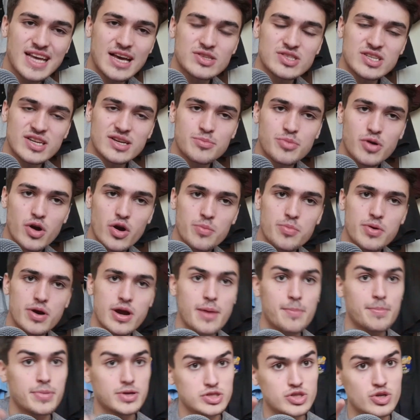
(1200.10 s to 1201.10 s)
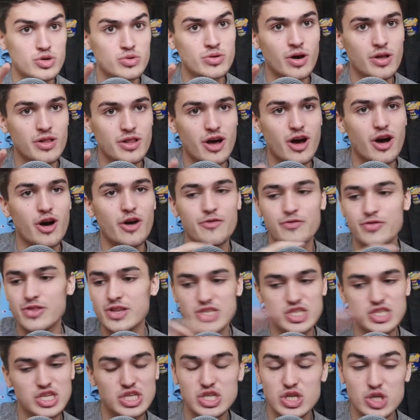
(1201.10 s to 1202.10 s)
sounds inappropriate, but do not laugh.
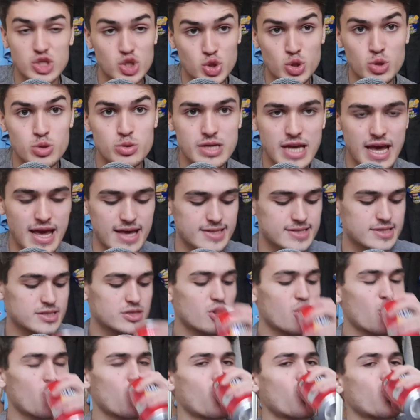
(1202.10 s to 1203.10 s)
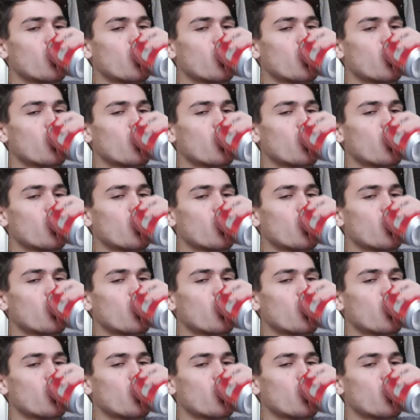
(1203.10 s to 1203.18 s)
This is a true test.